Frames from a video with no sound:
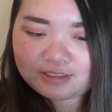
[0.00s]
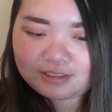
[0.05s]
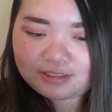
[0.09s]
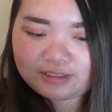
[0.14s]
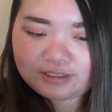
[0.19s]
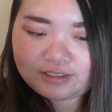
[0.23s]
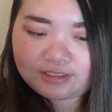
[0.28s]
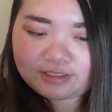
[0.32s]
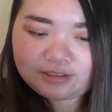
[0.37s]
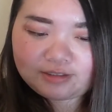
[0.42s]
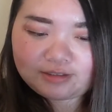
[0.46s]

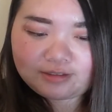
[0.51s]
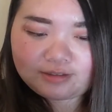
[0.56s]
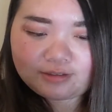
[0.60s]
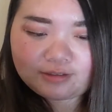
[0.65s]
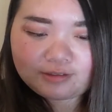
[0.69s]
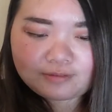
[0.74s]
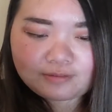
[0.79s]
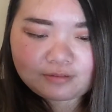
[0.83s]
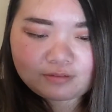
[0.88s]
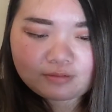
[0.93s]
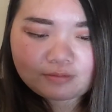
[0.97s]

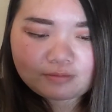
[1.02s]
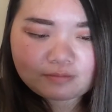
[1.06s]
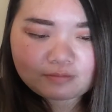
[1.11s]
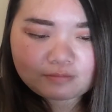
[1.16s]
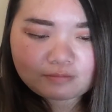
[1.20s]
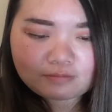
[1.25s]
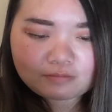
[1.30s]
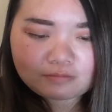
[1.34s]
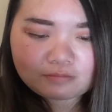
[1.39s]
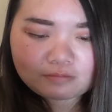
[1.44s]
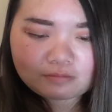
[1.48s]

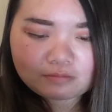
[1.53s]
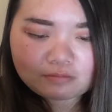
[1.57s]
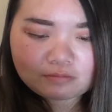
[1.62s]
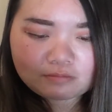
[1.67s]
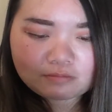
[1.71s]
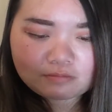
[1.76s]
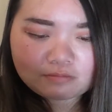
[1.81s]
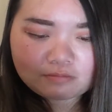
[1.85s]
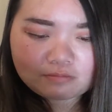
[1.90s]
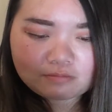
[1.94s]
No one is speaking in this clip.